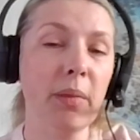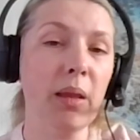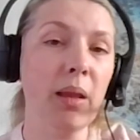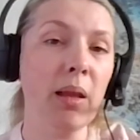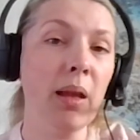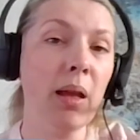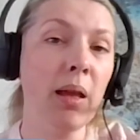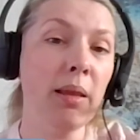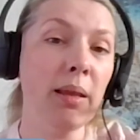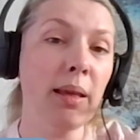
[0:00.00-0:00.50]

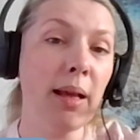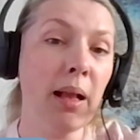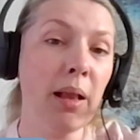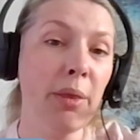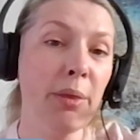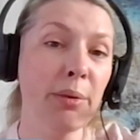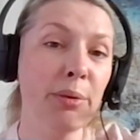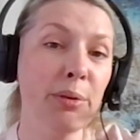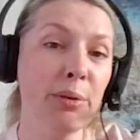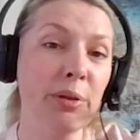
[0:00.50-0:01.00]
and the
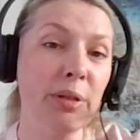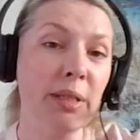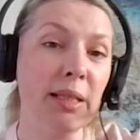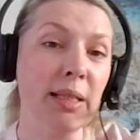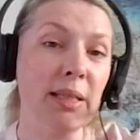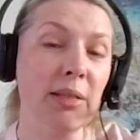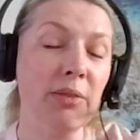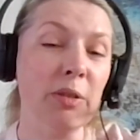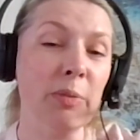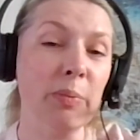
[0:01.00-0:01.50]
health
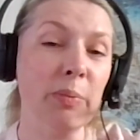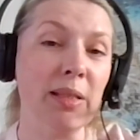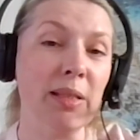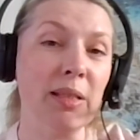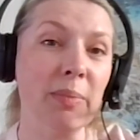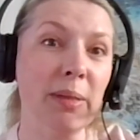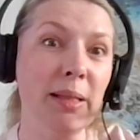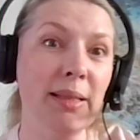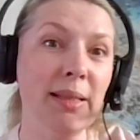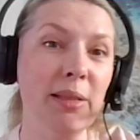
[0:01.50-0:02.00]
authorities'
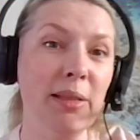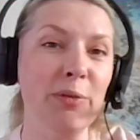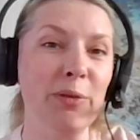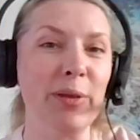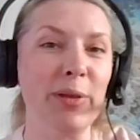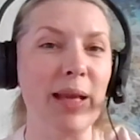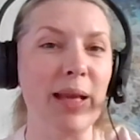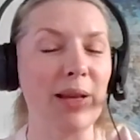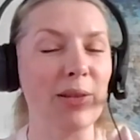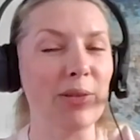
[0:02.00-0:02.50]
responsibility
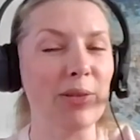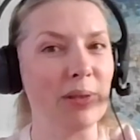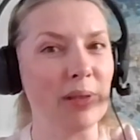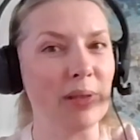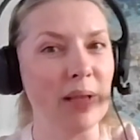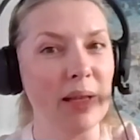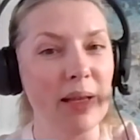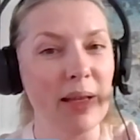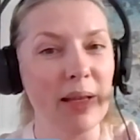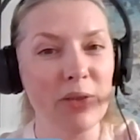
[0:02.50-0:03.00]
for the
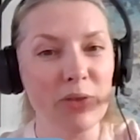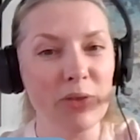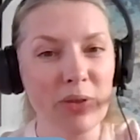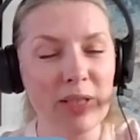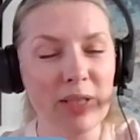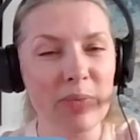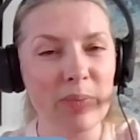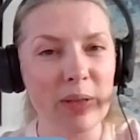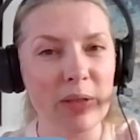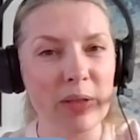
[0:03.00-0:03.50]
actual
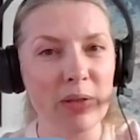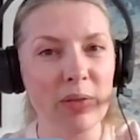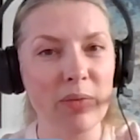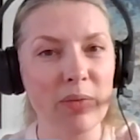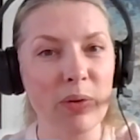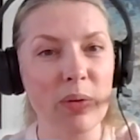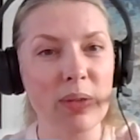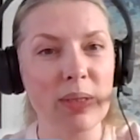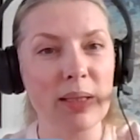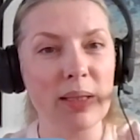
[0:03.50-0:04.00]
treatment of
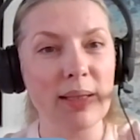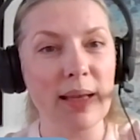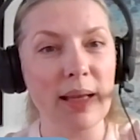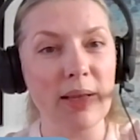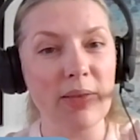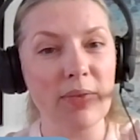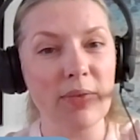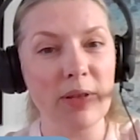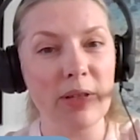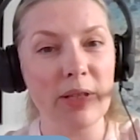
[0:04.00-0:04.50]
those that
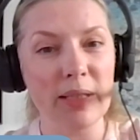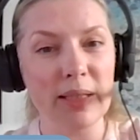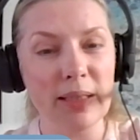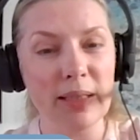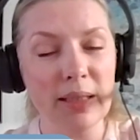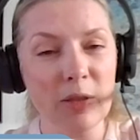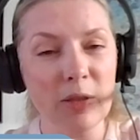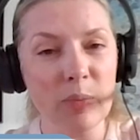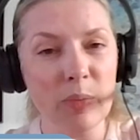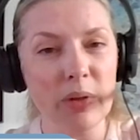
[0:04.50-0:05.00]
get very
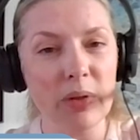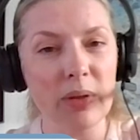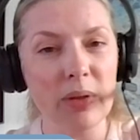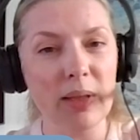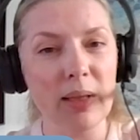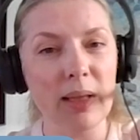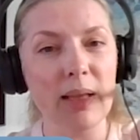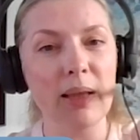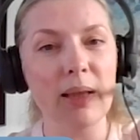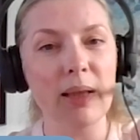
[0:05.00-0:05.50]
sick, but
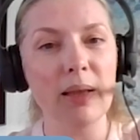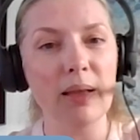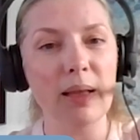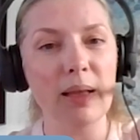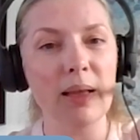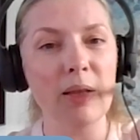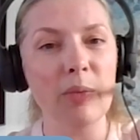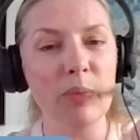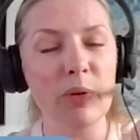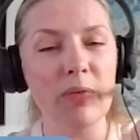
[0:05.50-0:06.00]
in
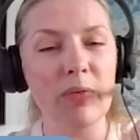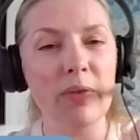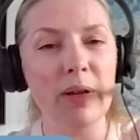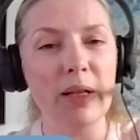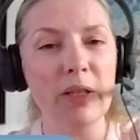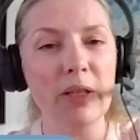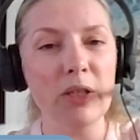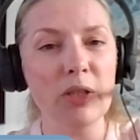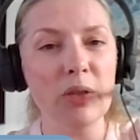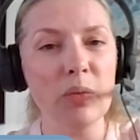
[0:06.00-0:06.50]
the
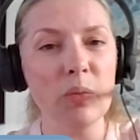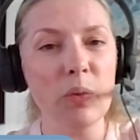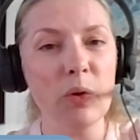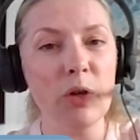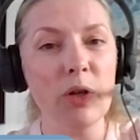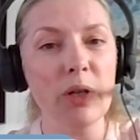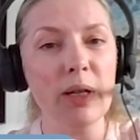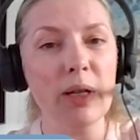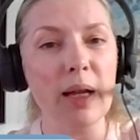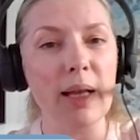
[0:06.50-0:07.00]
prevention
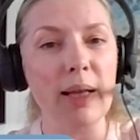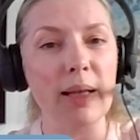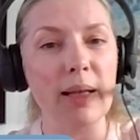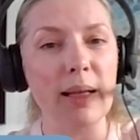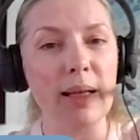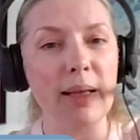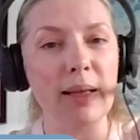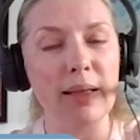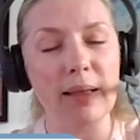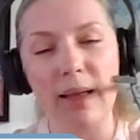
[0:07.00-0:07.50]
work
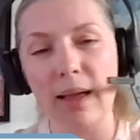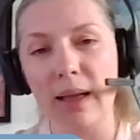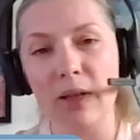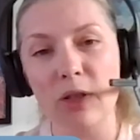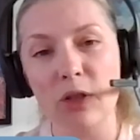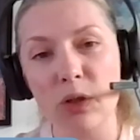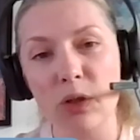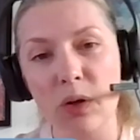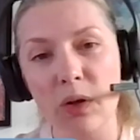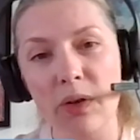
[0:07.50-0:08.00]
and
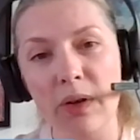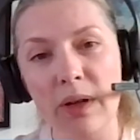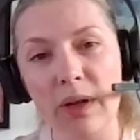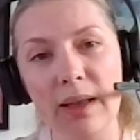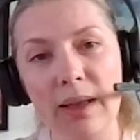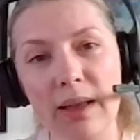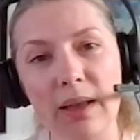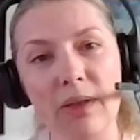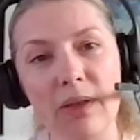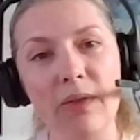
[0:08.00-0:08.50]
ensuring
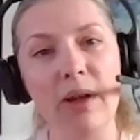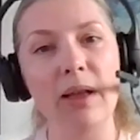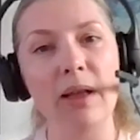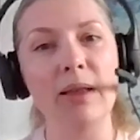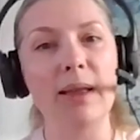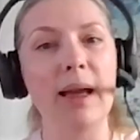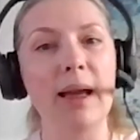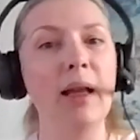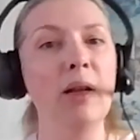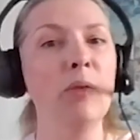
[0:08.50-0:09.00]
that the right
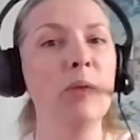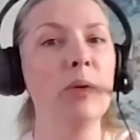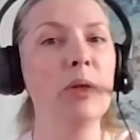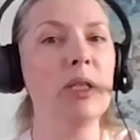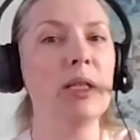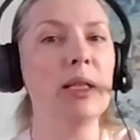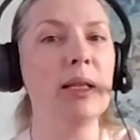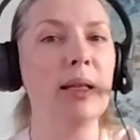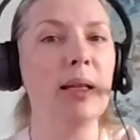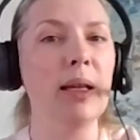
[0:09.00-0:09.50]
hand
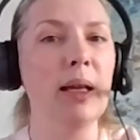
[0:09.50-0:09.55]
washing